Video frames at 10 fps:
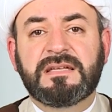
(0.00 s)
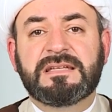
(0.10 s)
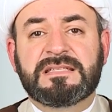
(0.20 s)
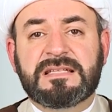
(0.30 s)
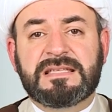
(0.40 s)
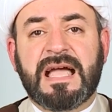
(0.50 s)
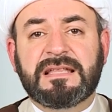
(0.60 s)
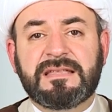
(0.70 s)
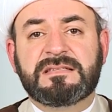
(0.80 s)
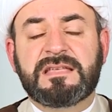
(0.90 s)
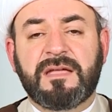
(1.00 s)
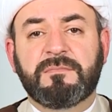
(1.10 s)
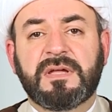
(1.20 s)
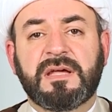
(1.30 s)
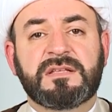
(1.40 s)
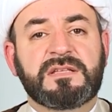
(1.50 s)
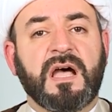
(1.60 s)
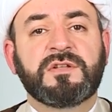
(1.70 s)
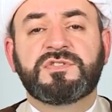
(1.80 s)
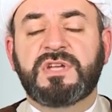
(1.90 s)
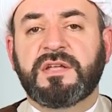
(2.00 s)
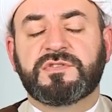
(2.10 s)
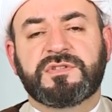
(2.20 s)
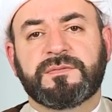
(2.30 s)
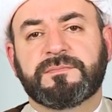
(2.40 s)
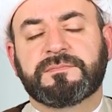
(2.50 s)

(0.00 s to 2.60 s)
is exactly the same and is unchanged.